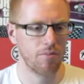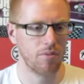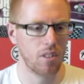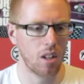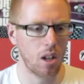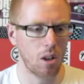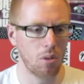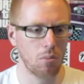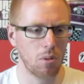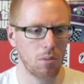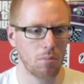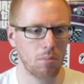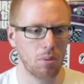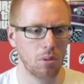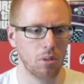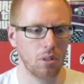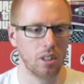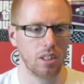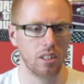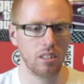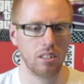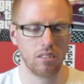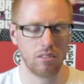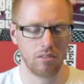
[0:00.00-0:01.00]
at one
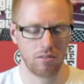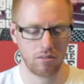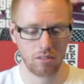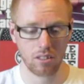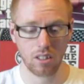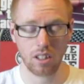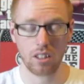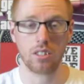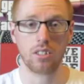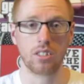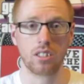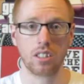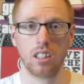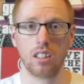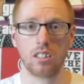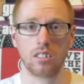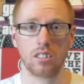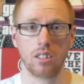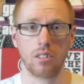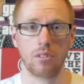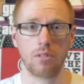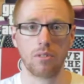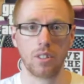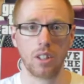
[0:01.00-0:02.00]
point, at the
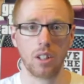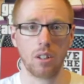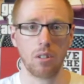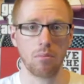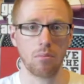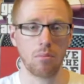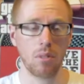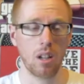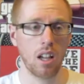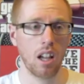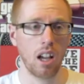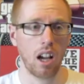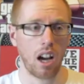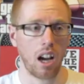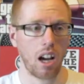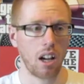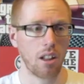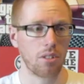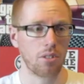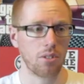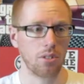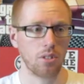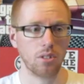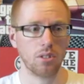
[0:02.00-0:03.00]
start of the film,
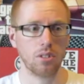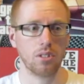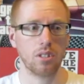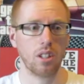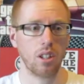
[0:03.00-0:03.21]
I thought,